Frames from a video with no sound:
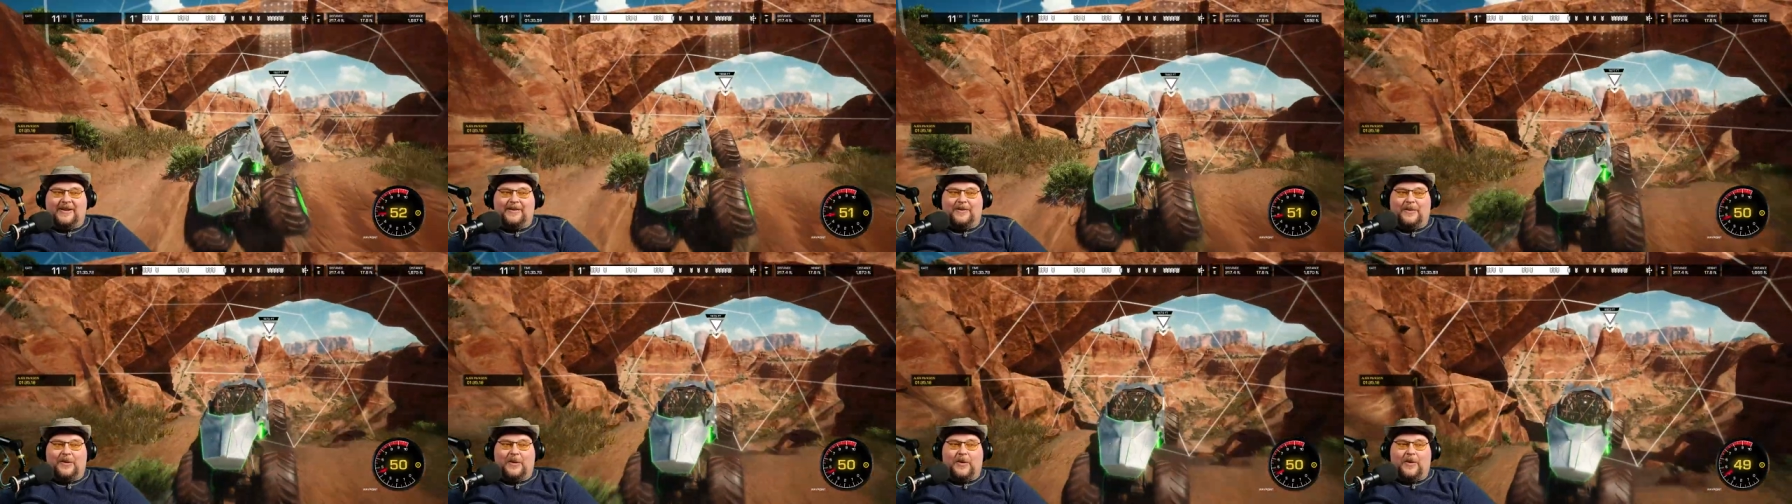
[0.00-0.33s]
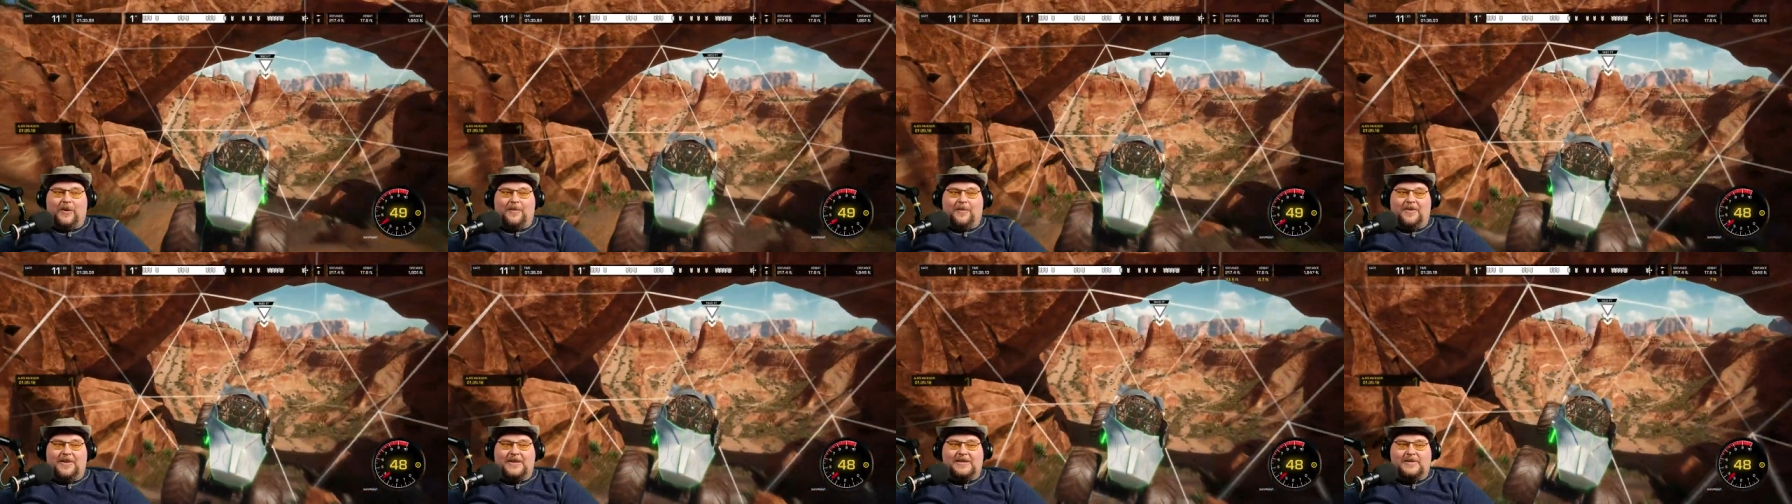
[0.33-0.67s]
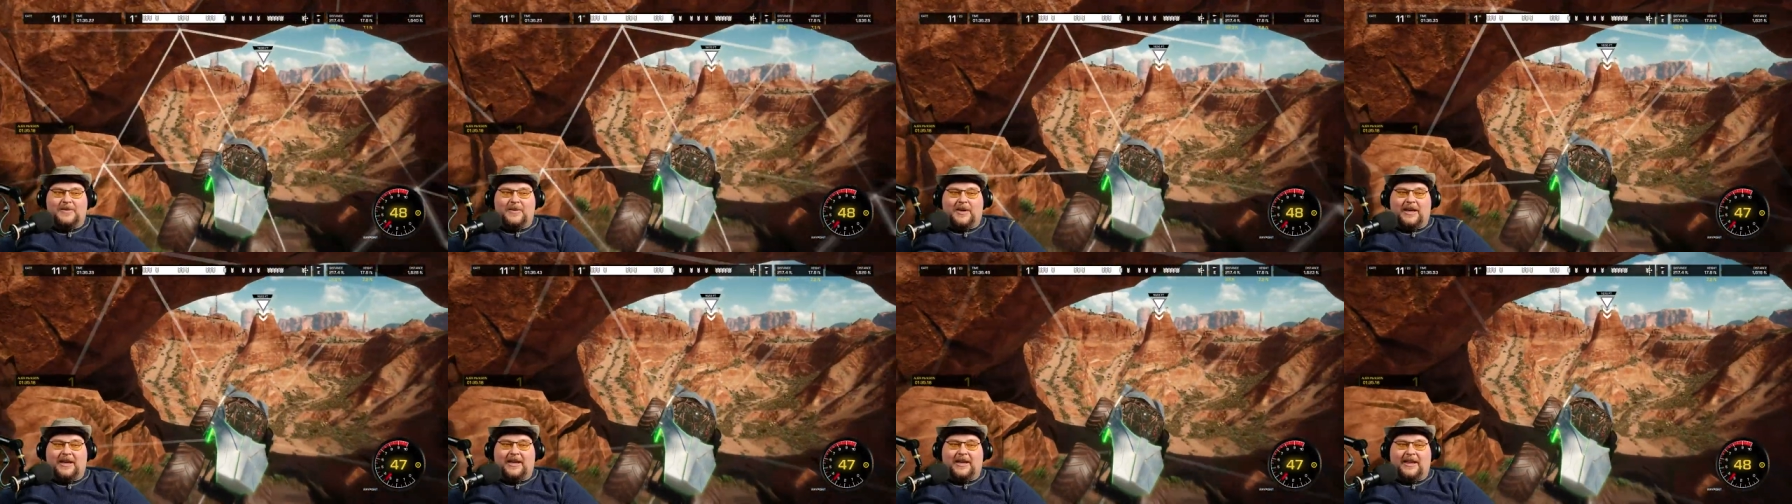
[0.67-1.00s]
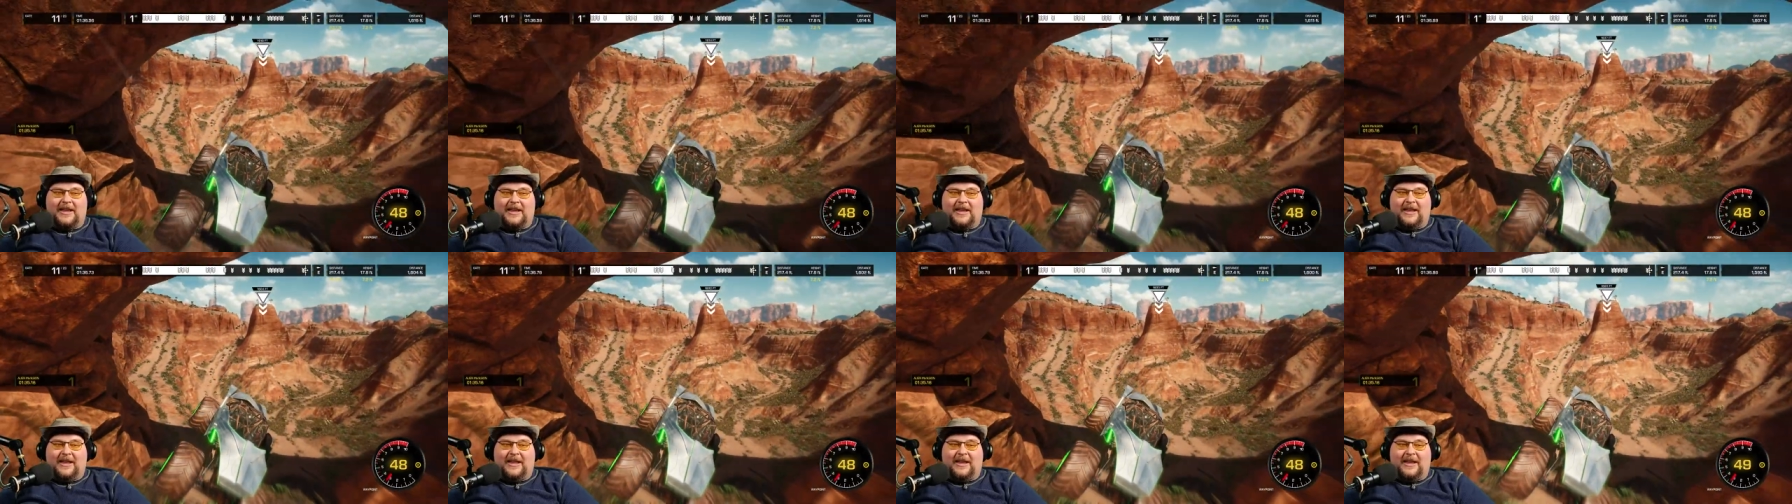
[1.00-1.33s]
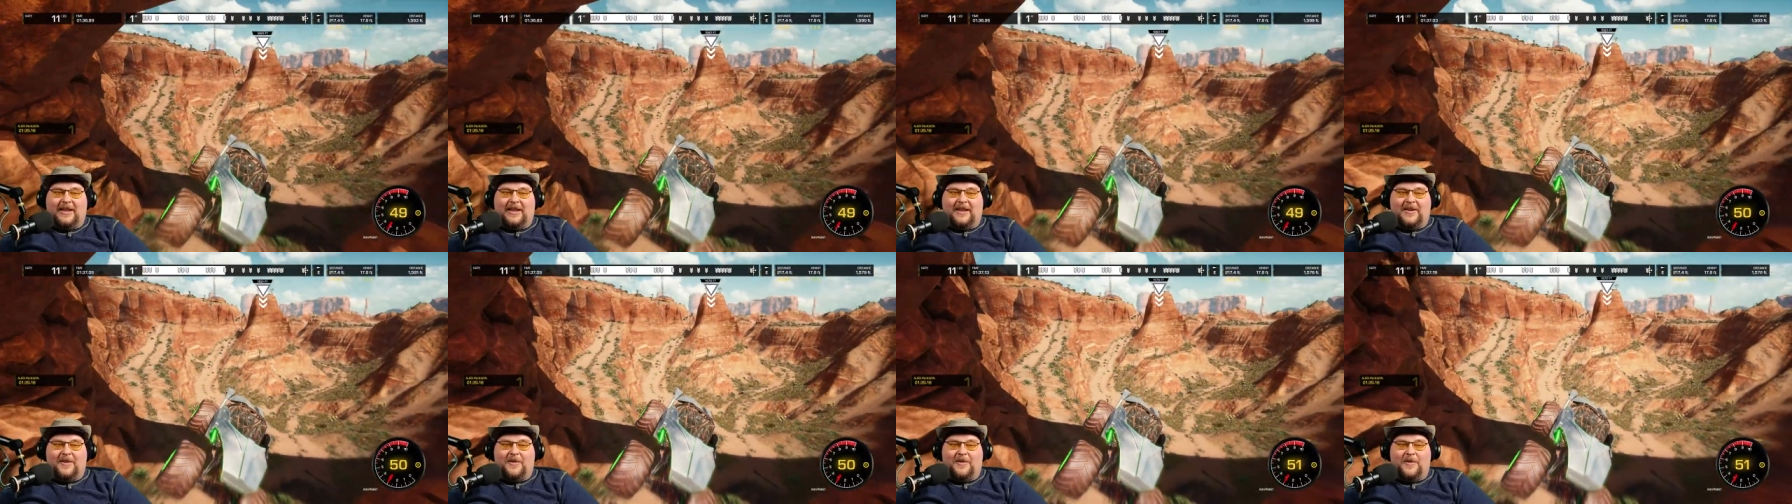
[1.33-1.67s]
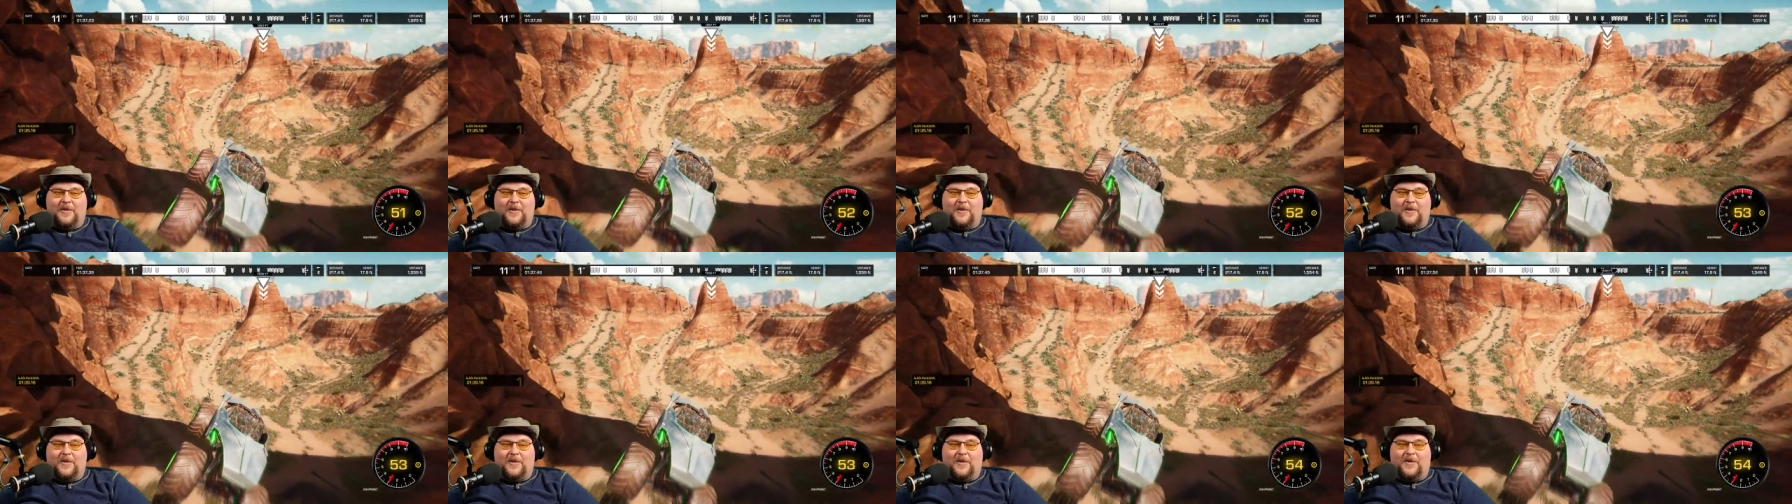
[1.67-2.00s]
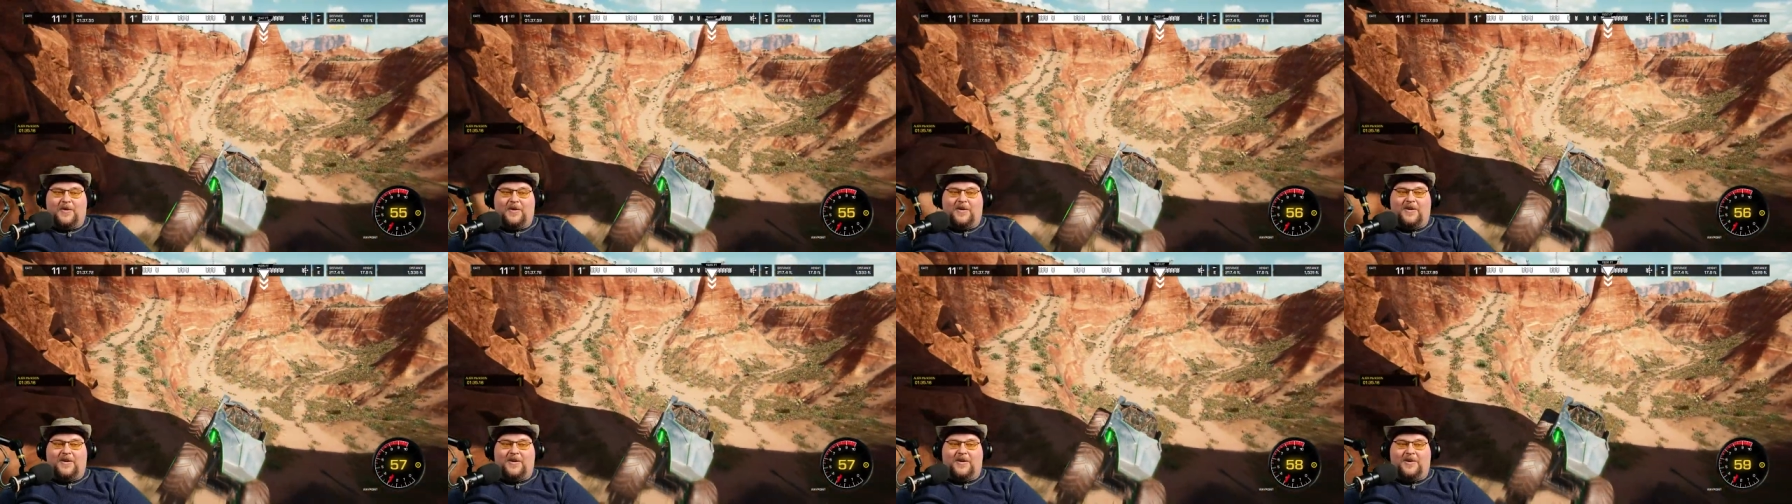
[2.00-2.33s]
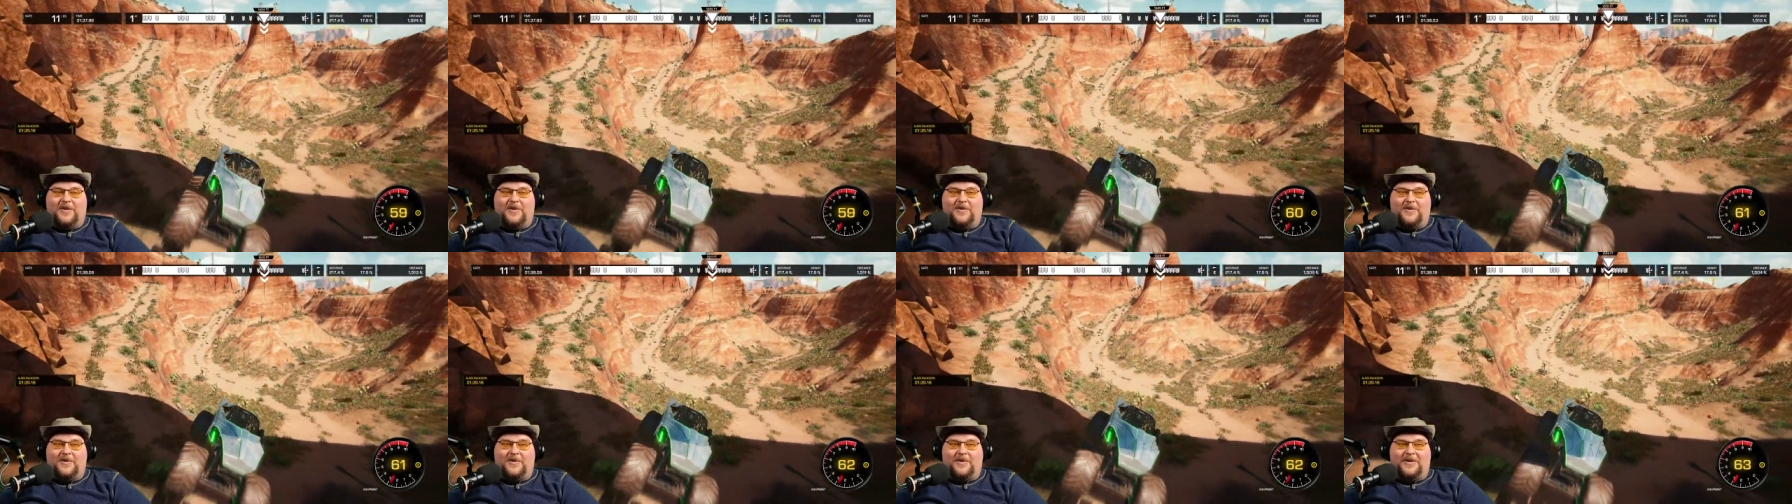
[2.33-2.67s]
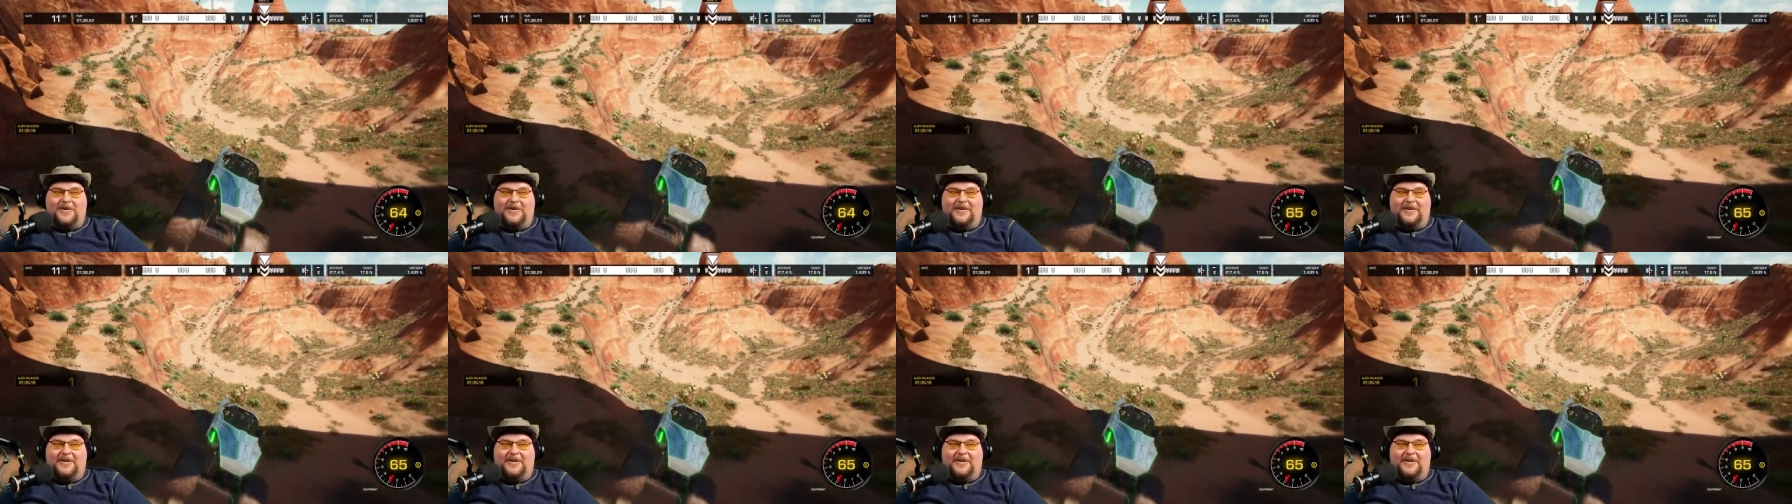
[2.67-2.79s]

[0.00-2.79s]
We'll go up this way. Whoa.